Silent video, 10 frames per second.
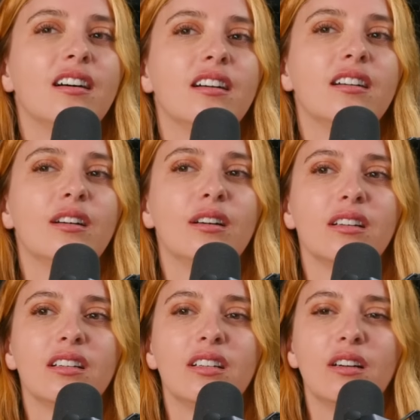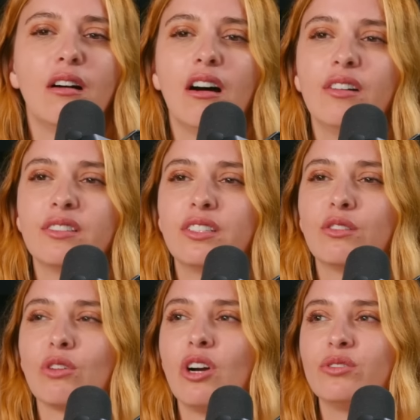Oh. On video?
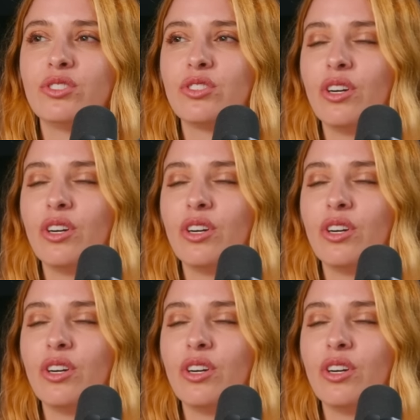Gross.